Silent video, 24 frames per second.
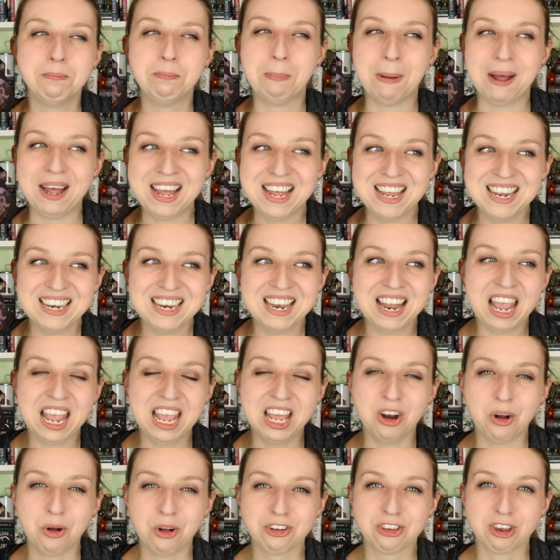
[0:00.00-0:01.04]
but
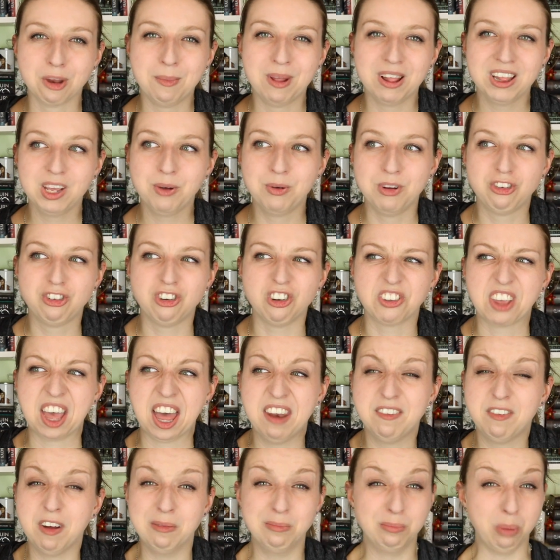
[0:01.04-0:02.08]
it ultimately was just kind
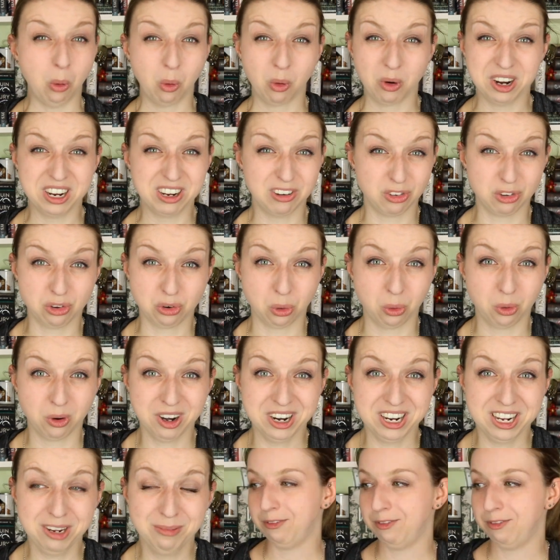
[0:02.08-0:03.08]
of a boring story.